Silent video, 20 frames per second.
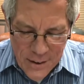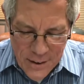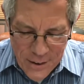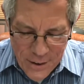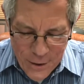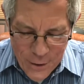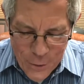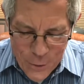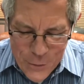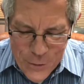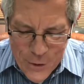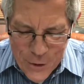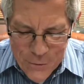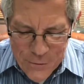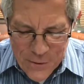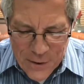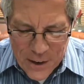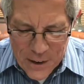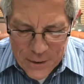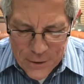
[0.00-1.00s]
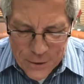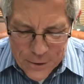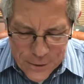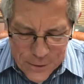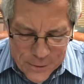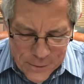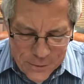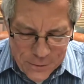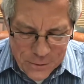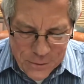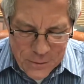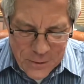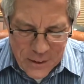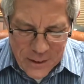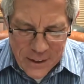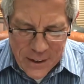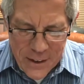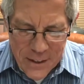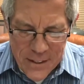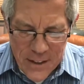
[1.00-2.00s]
Oh, dear Father,
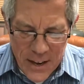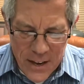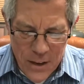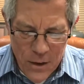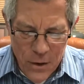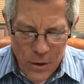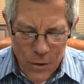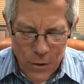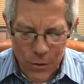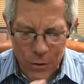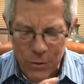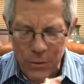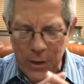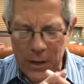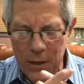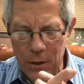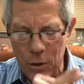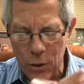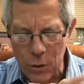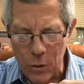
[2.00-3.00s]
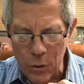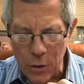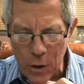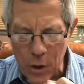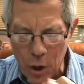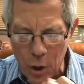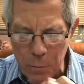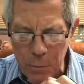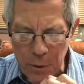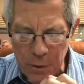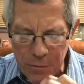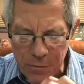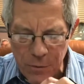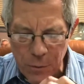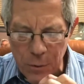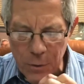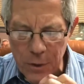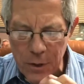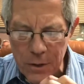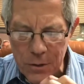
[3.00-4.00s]
thank you that you go
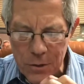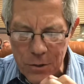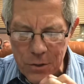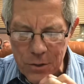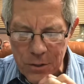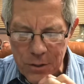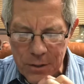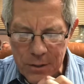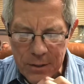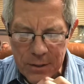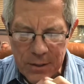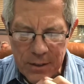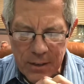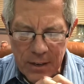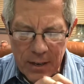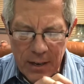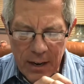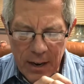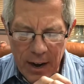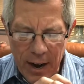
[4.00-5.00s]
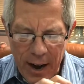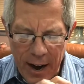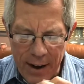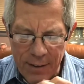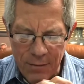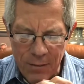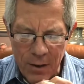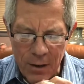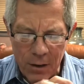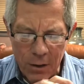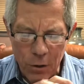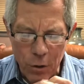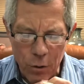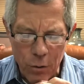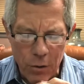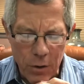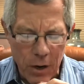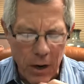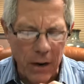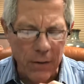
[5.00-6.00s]
before us and that you
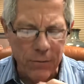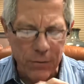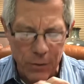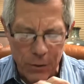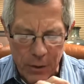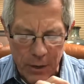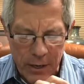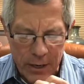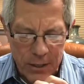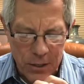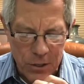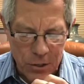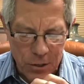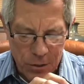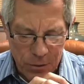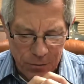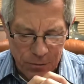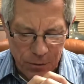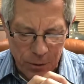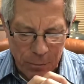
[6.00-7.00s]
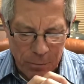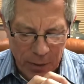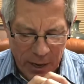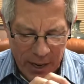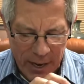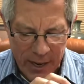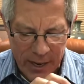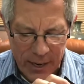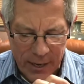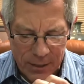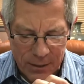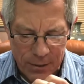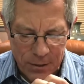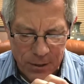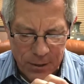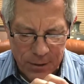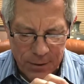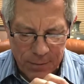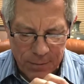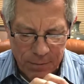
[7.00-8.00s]
cover us from behind.
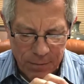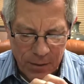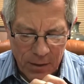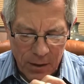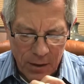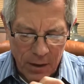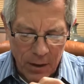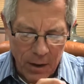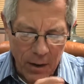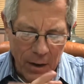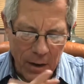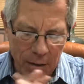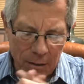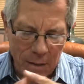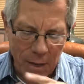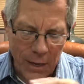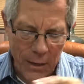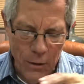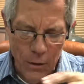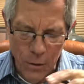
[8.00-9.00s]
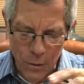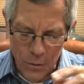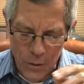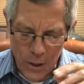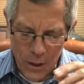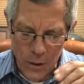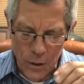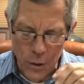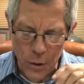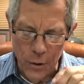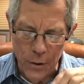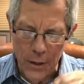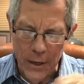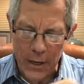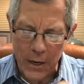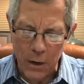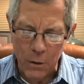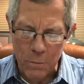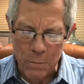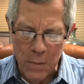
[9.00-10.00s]
Thank you that you're in
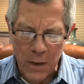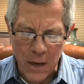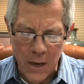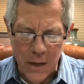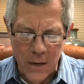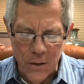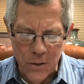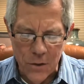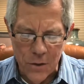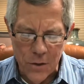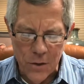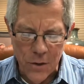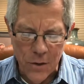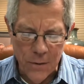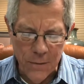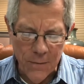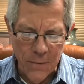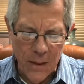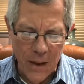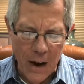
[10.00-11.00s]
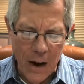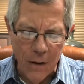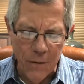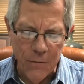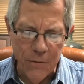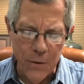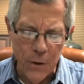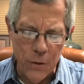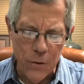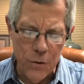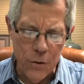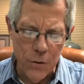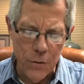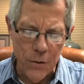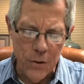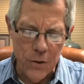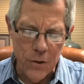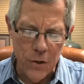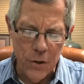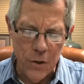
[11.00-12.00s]
our midst. Our future
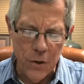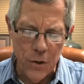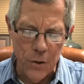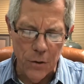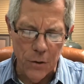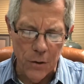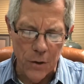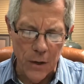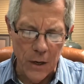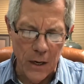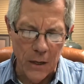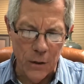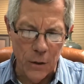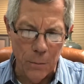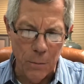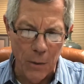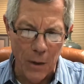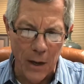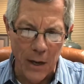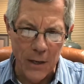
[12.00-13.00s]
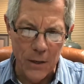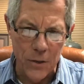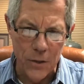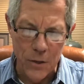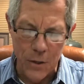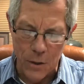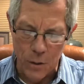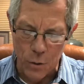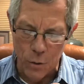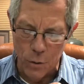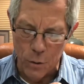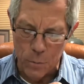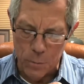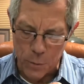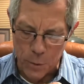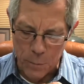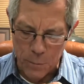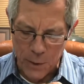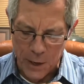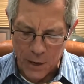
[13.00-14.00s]
is secure in the place that you're
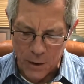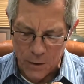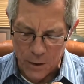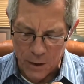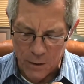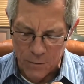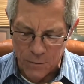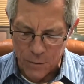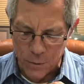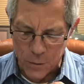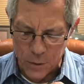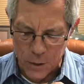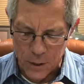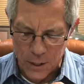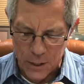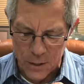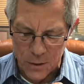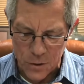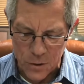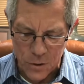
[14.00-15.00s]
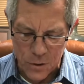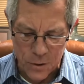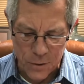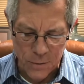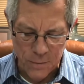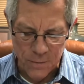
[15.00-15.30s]
preparing for us.